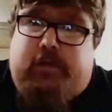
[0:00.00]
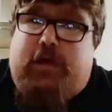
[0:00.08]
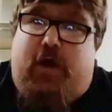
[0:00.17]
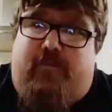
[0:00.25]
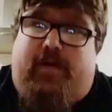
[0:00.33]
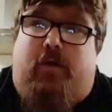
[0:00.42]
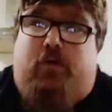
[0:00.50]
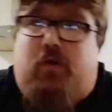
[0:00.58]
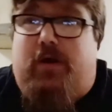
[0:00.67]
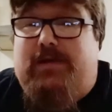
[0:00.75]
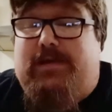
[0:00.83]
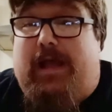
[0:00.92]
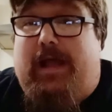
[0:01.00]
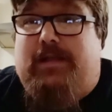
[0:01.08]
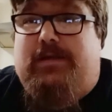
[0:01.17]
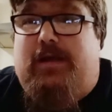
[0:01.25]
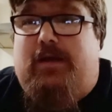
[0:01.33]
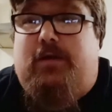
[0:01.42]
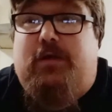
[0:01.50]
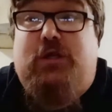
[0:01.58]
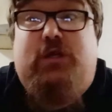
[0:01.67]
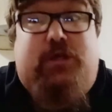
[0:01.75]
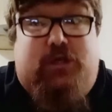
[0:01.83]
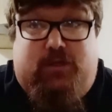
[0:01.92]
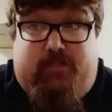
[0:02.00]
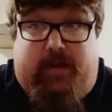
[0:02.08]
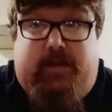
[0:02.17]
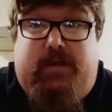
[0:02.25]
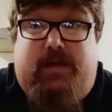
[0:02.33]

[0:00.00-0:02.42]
Ciao for now, guys, and speak